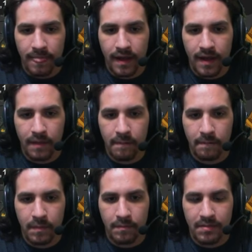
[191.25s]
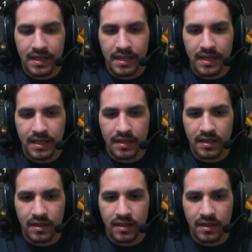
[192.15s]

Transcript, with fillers: Um, being